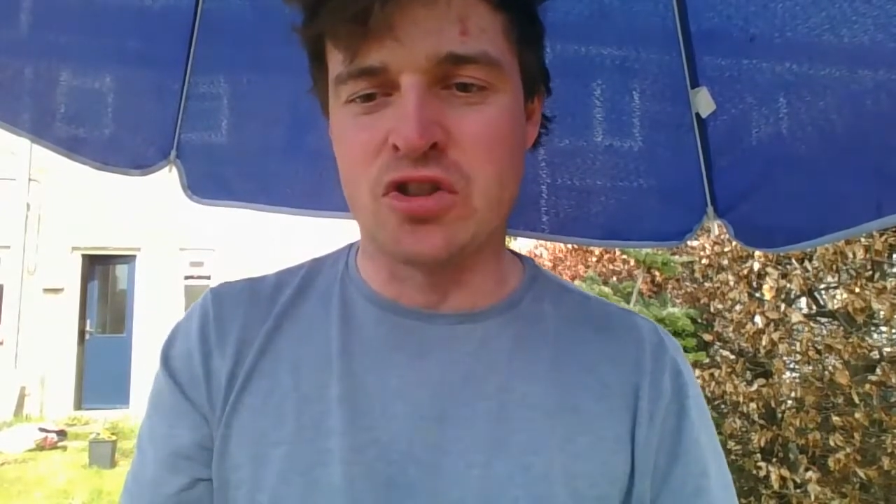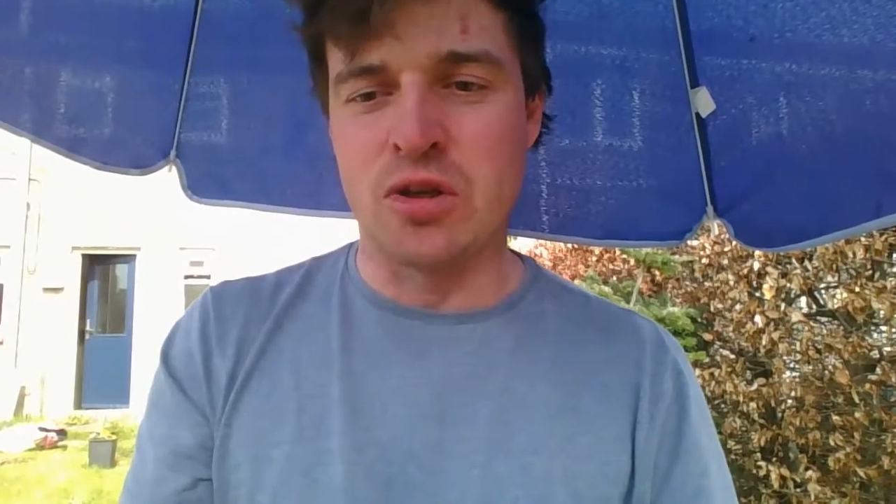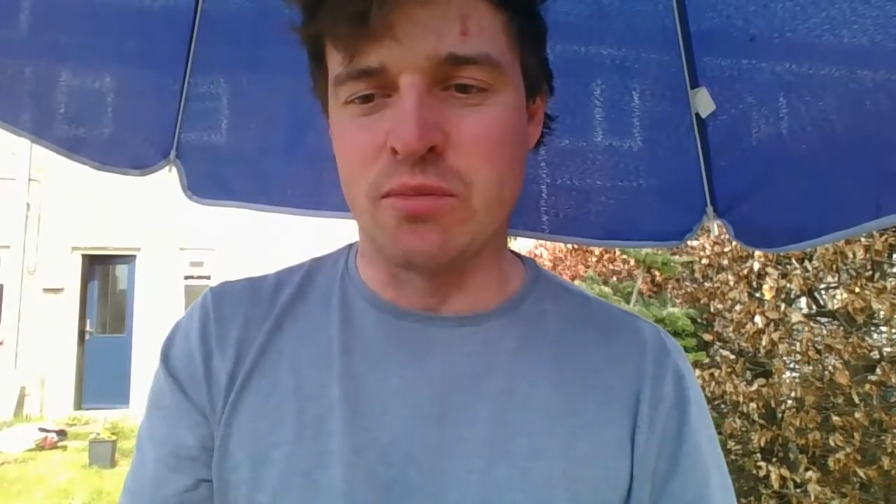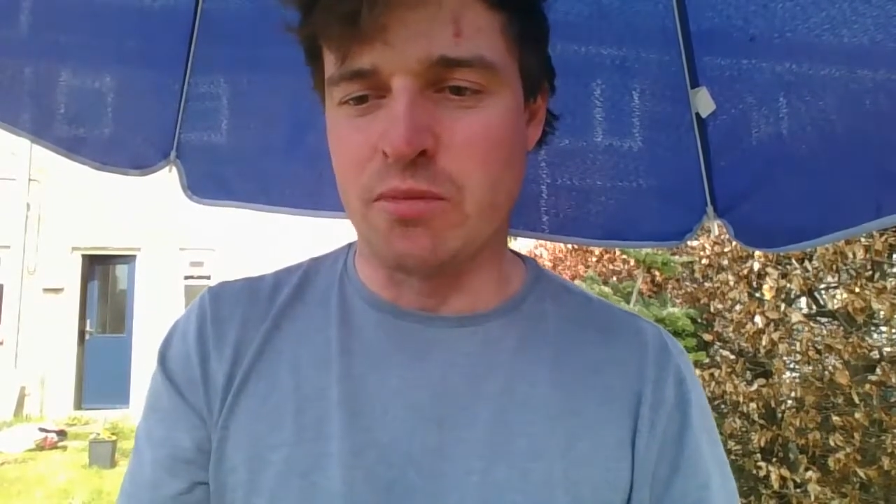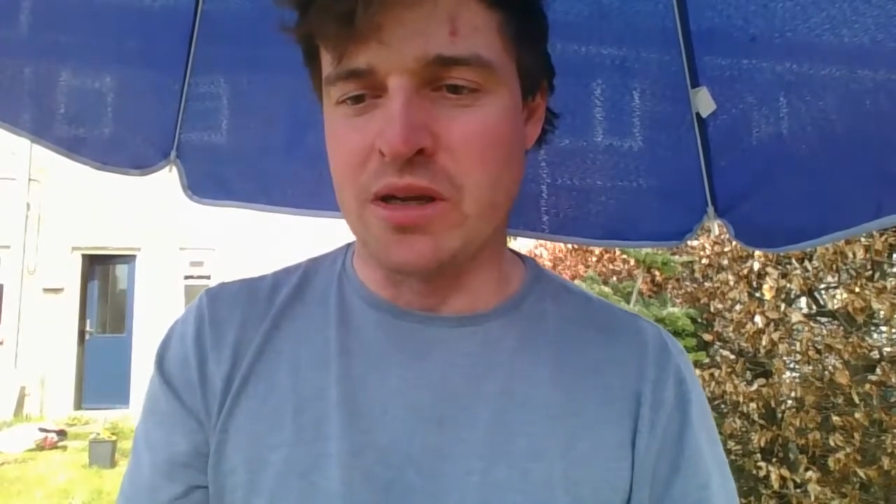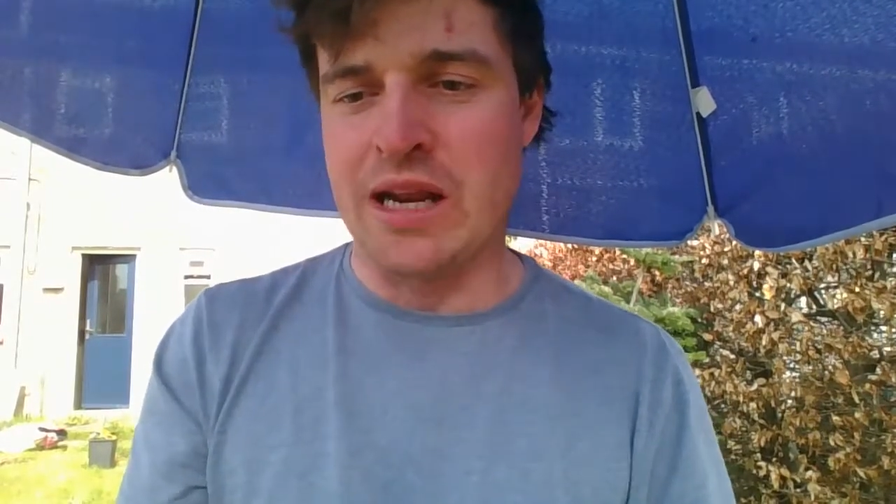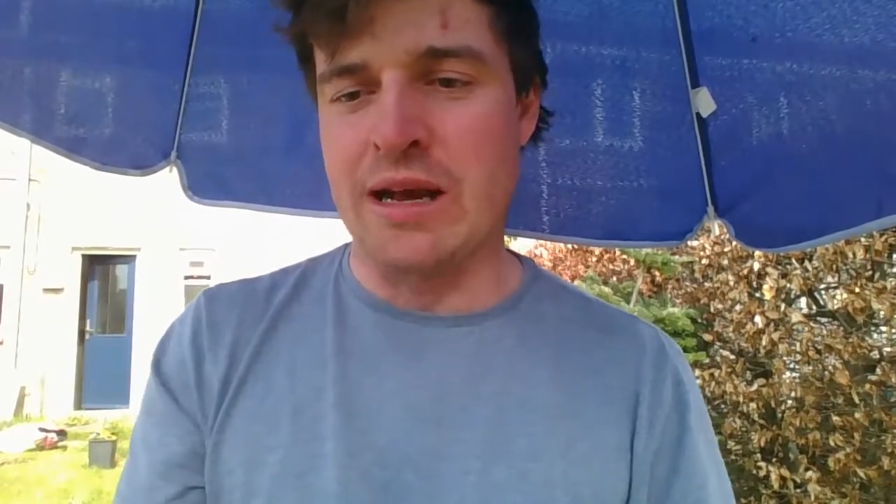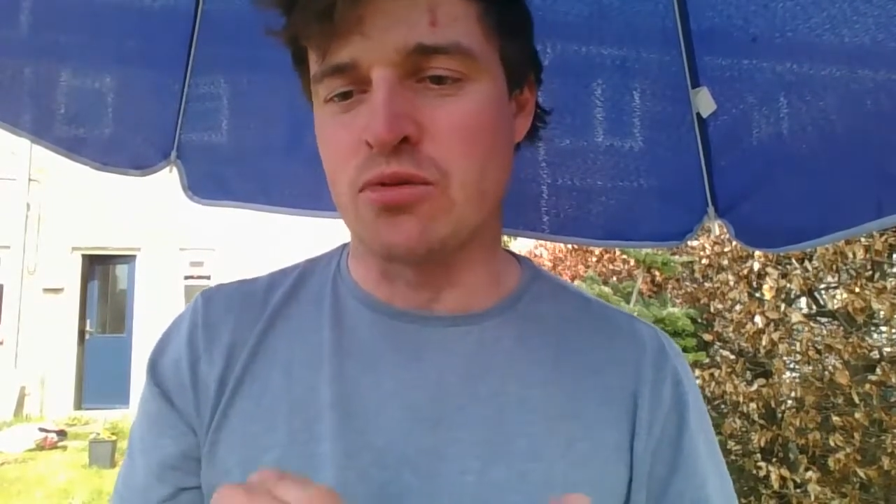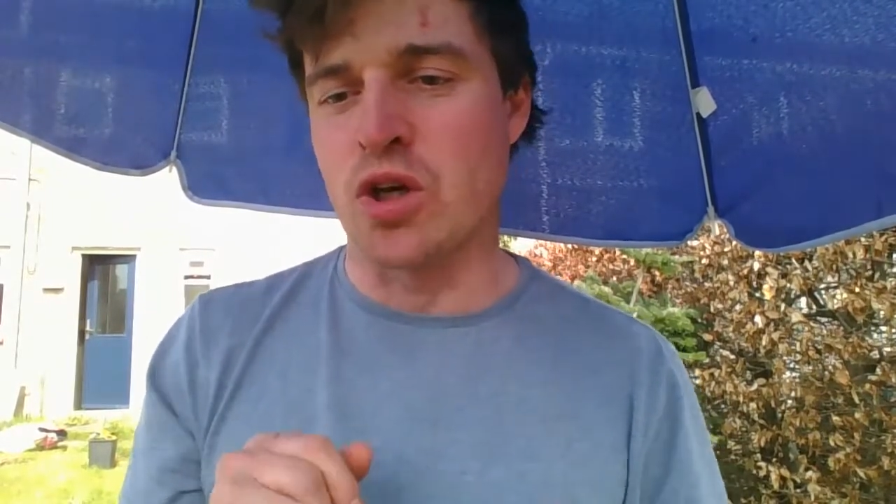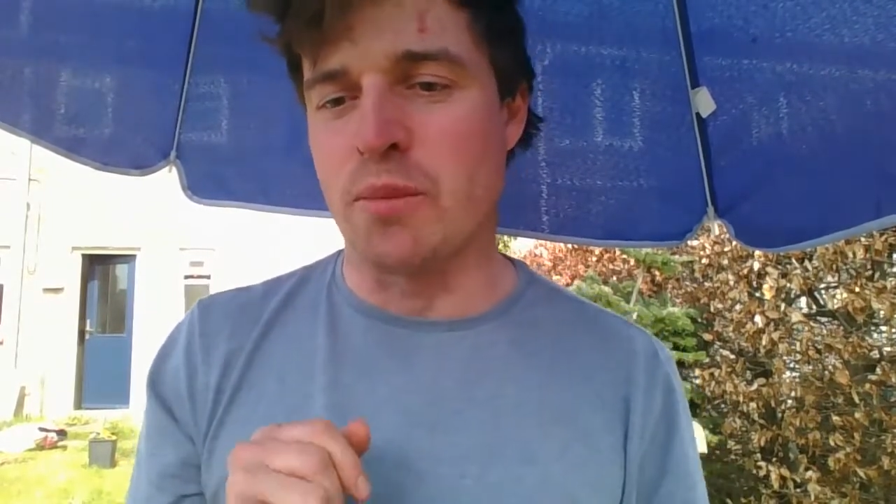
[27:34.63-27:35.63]
them on my
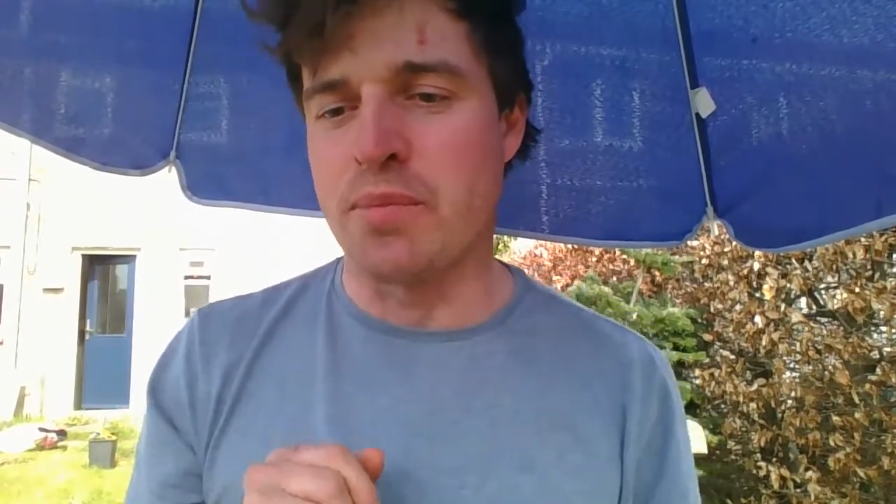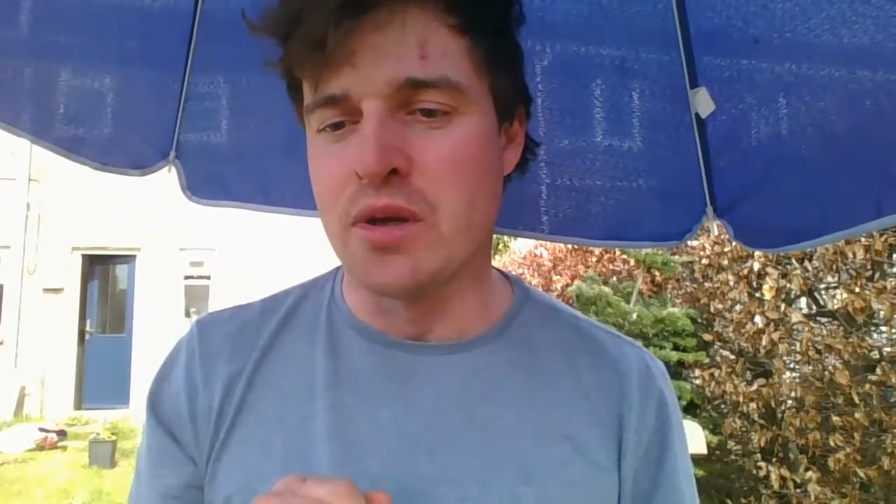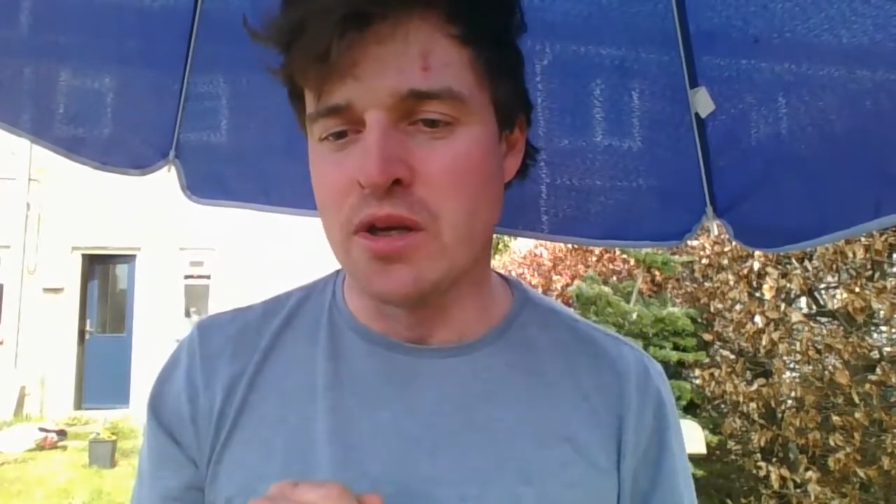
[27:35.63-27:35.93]
laptop.